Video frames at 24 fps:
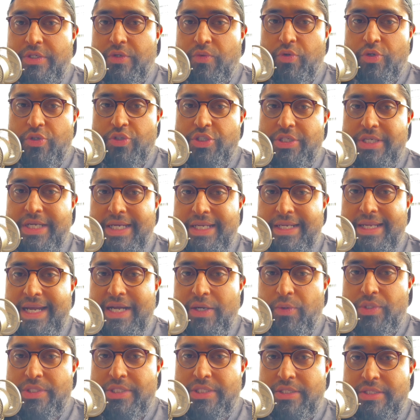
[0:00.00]
Crunch and
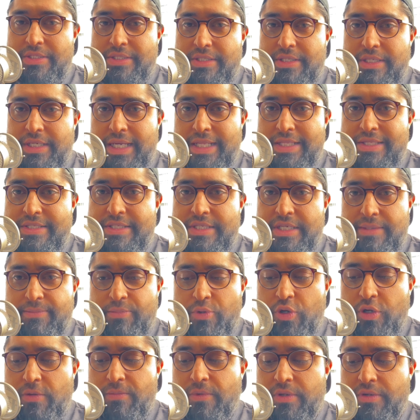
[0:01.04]
Aqua Tails against certain
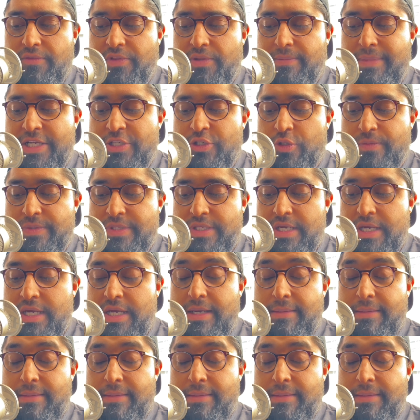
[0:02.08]
Pokemon for the matchups.